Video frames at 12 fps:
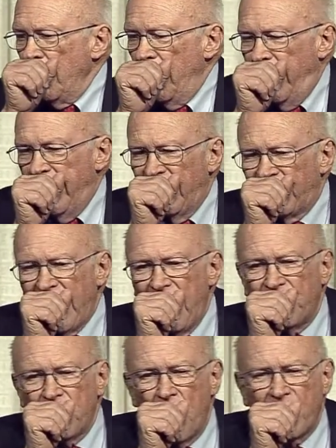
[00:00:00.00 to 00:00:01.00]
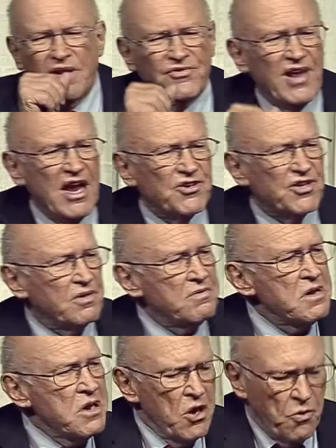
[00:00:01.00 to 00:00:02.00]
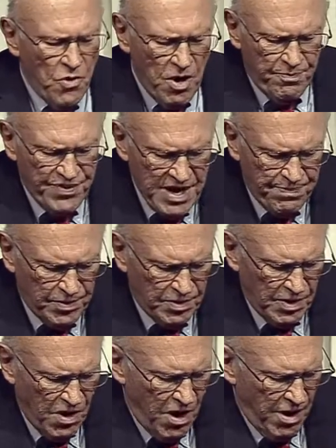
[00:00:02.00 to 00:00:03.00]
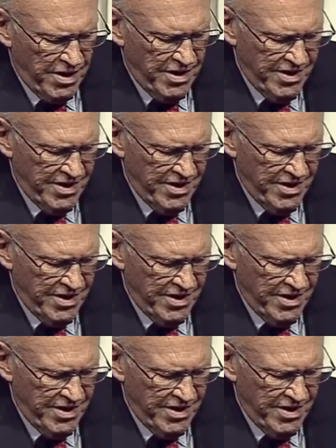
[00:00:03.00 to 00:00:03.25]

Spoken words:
if you have an organization where people